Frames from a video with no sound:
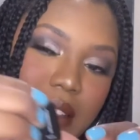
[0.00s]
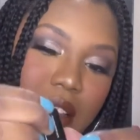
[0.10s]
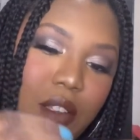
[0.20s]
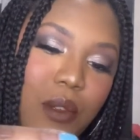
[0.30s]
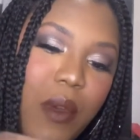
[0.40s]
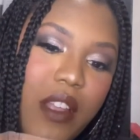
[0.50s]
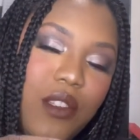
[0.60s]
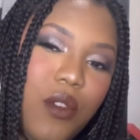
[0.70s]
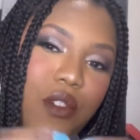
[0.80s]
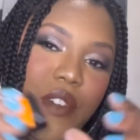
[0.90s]
tucked away
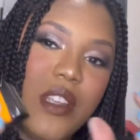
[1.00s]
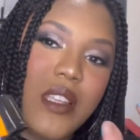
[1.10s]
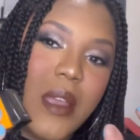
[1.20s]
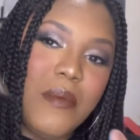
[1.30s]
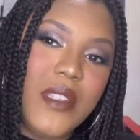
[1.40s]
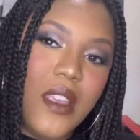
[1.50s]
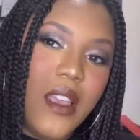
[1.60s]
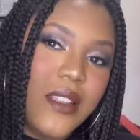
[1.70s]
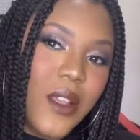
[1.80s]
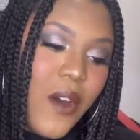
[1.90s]
until you're ready to empty
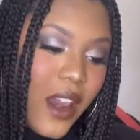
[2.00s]
it. So I